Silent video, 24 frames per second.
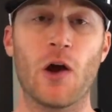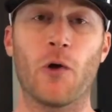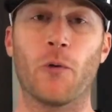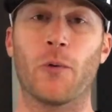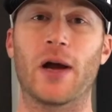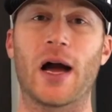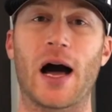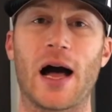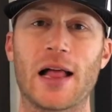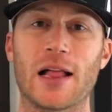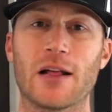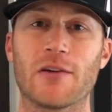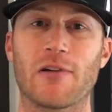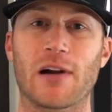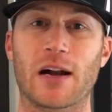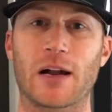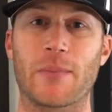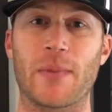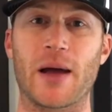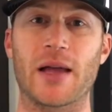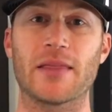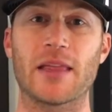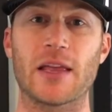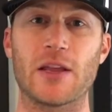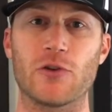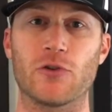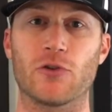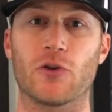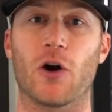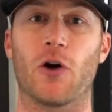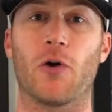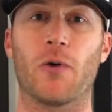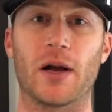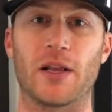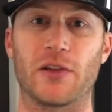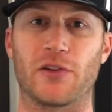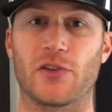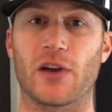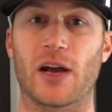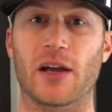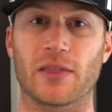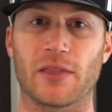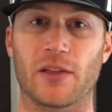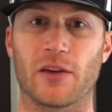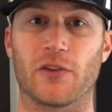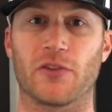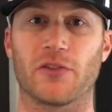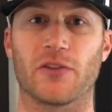We highly recommend that you go and
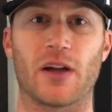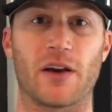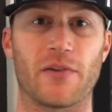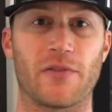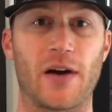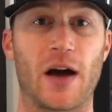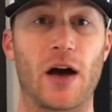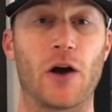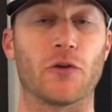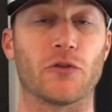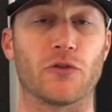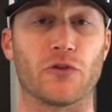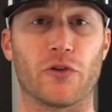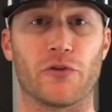check their stuff out.